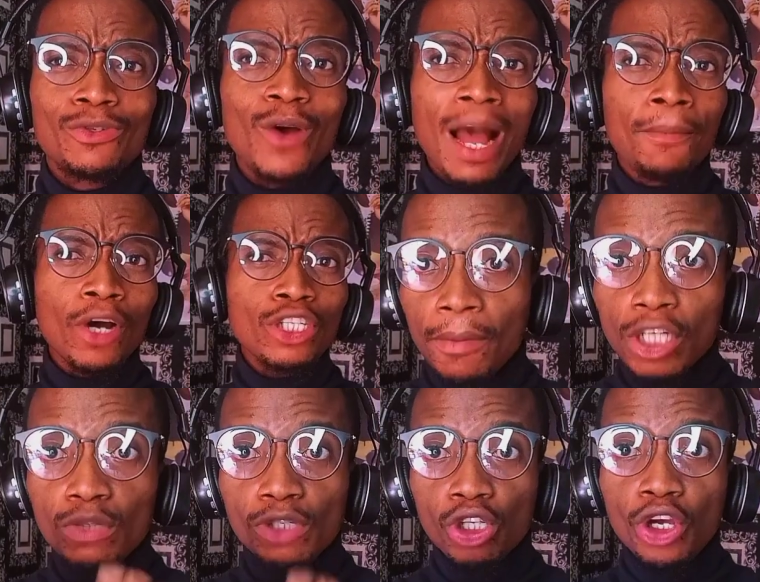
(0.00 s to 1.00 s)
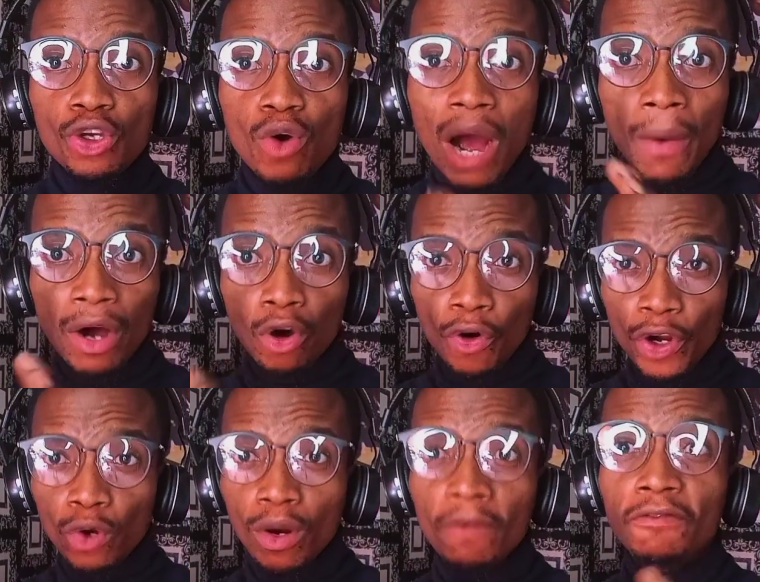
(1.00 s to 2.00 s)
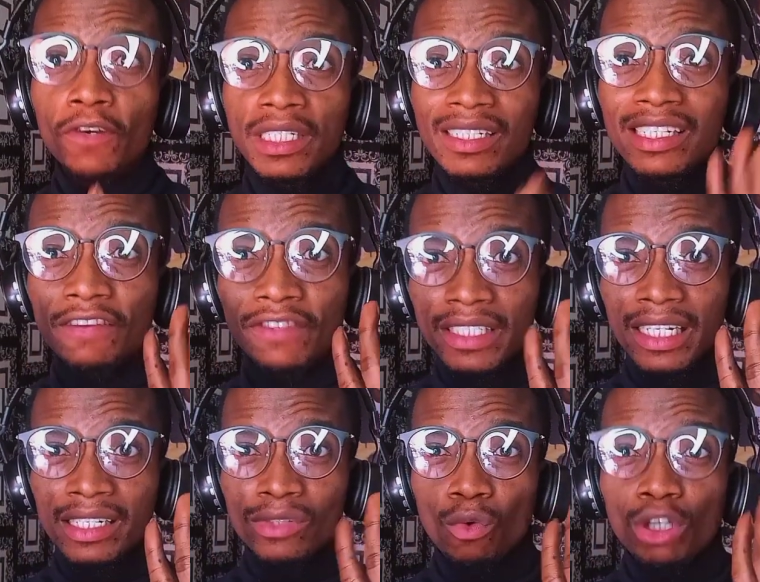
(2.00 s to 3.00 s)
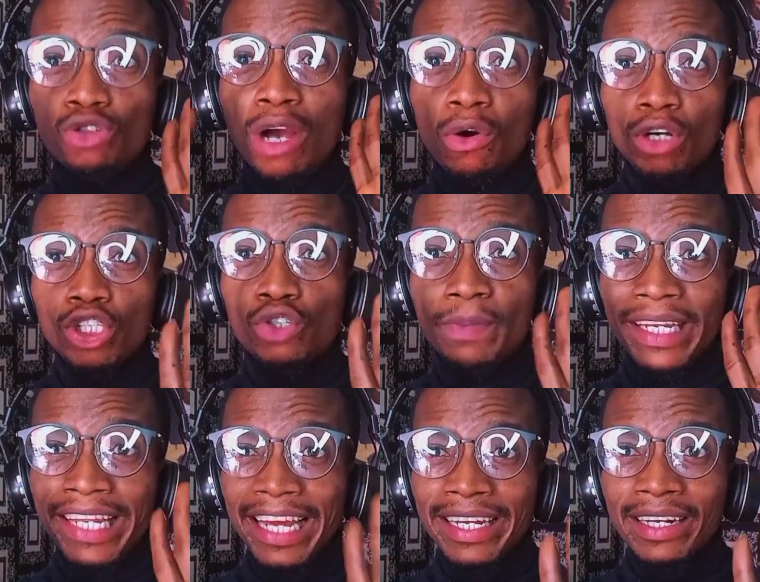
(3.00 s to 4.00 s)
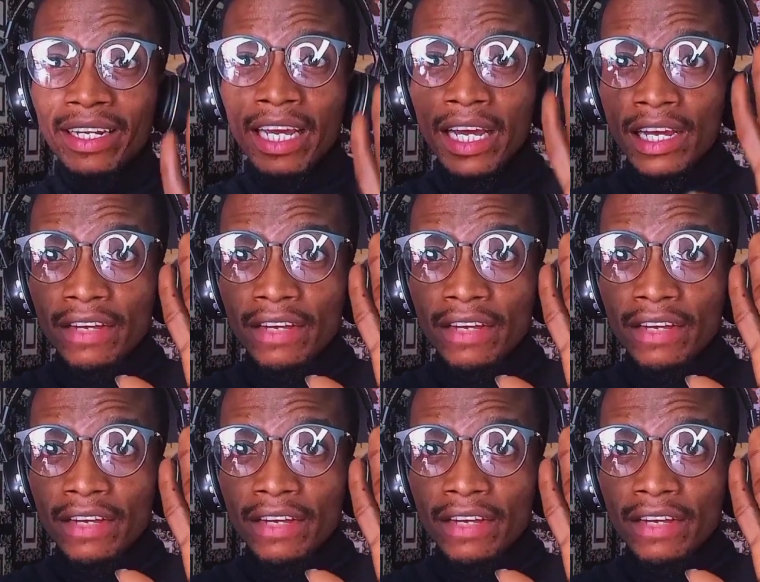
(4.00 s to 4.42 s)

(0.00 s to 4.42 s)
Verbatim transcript: So I'm going, I'm going to be showing you our curriculum for these seven days, what you are going to be learning